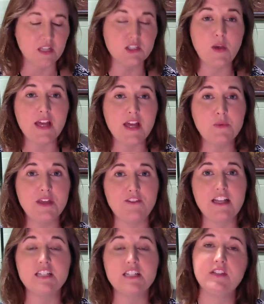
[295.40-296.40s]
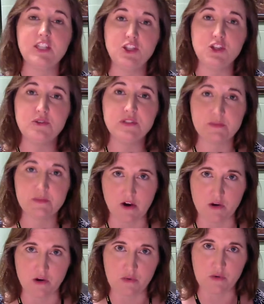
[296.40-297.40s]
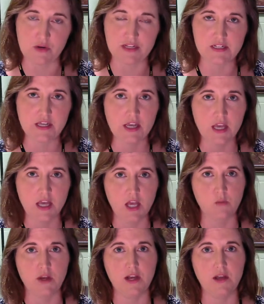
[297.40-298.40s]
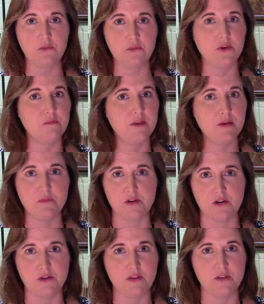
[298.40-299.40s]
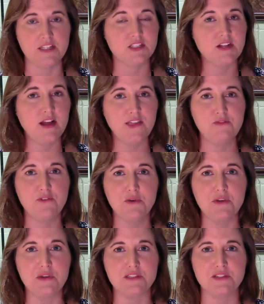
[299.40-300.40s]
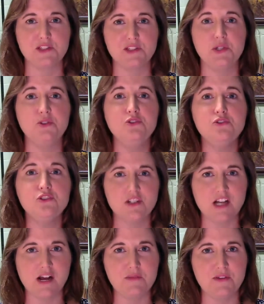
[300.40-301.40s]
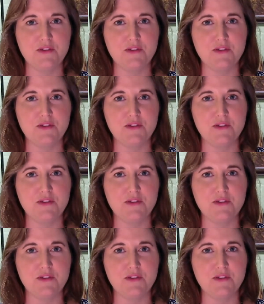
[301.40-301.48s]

So how do we effectively use PowerPoint? Well, remember, It's not the focus, so you should not be